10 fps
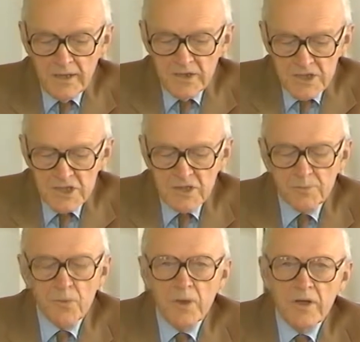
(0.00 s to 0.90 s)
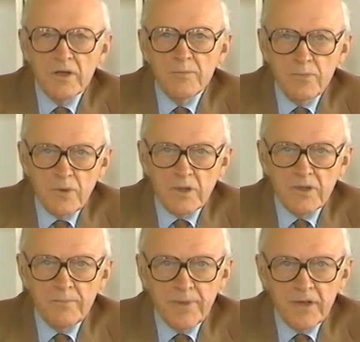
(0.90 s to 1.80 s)
This is the point of the book,
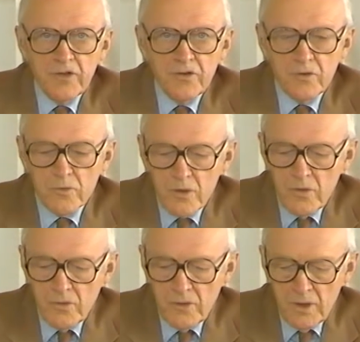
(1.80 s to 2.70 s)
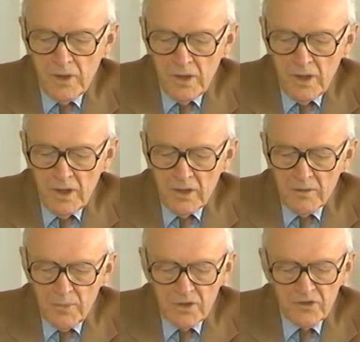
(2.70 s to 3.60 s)
Dependency Road. The
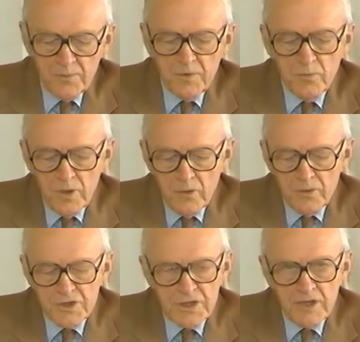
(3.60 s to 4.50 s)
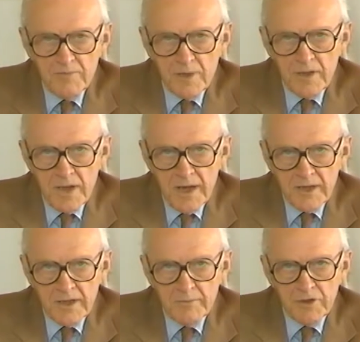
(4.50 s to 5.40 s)
book has been well received by the
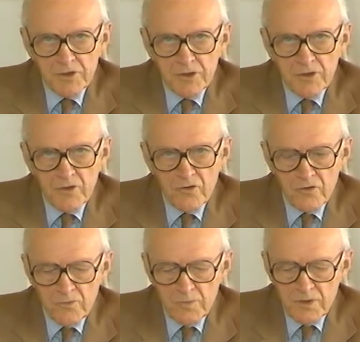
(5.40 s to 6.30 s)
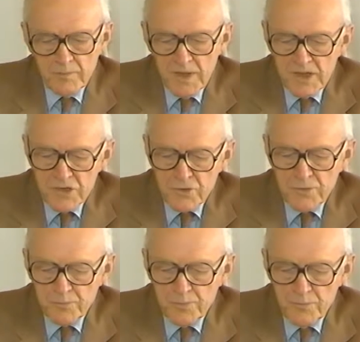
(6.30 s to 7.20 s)
academic journals, but the
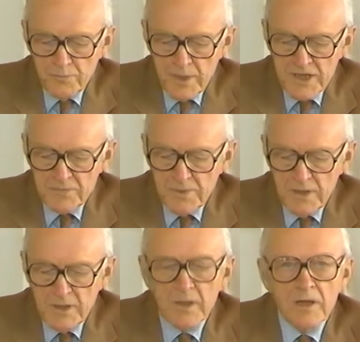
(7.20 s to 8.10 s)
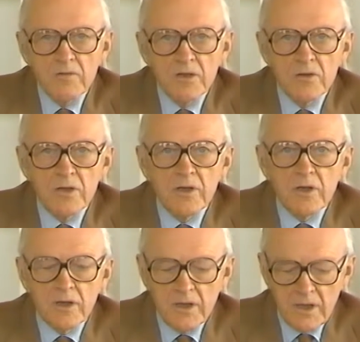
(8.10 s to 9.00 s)
mainstream mass media have ignored
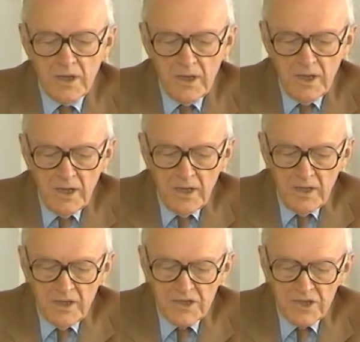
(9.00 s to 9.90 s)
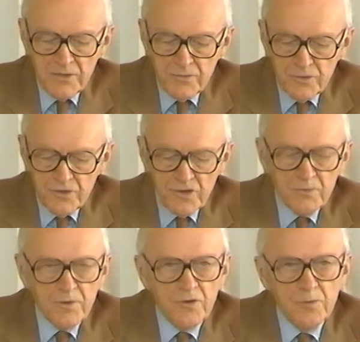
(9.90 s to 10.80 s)
it. Its influence has
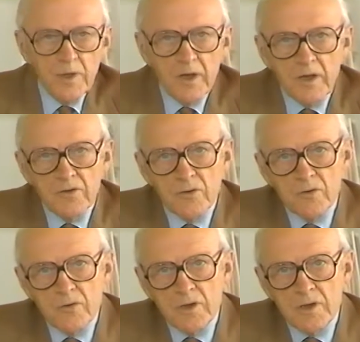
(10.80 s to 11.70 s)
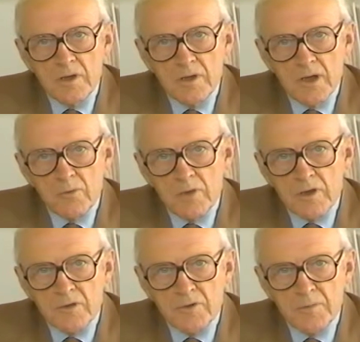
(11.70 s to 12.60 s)
been spreading through the
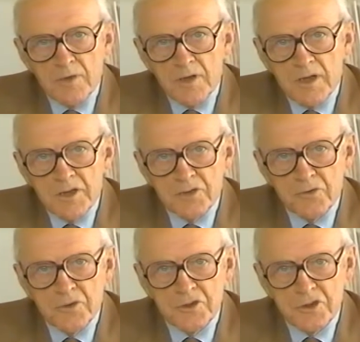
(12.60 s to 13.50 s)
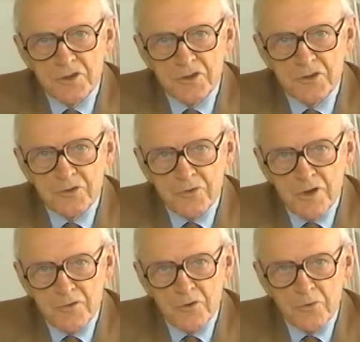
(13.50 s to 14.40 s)
network of communications researchers
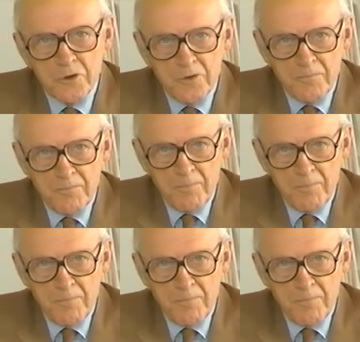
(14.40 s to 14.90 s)
around the world.